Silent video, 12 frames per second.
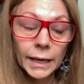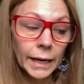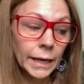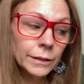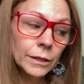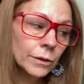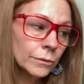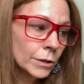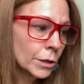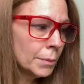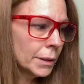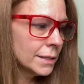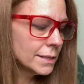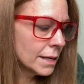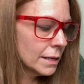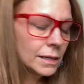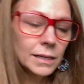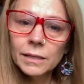And no, nobody
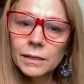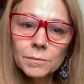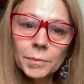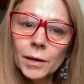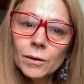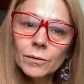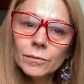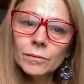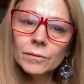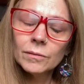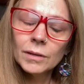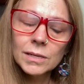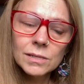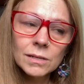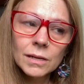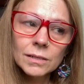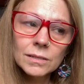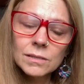said anything about last
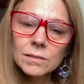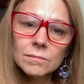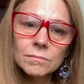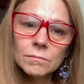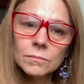night's